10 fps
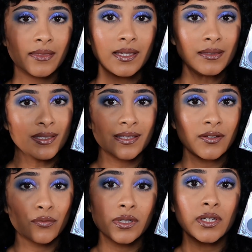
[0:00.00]
think this is
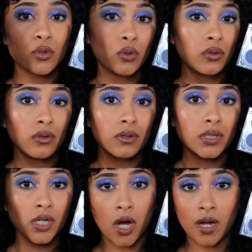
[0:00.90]
a really
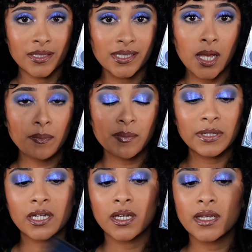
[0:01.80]
cool concept
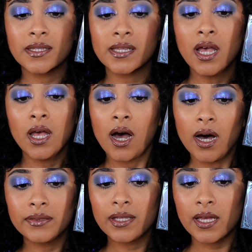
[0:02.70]
because
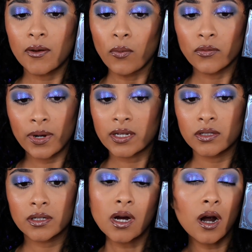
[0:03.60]
unlike with
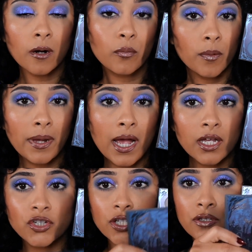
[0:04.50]
regular cardboard
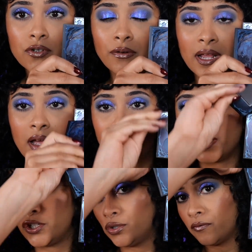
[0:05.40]
packaging, you don't have
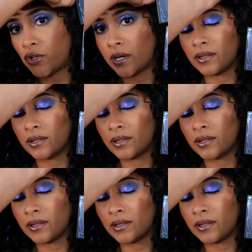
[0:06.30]
the issue of trying to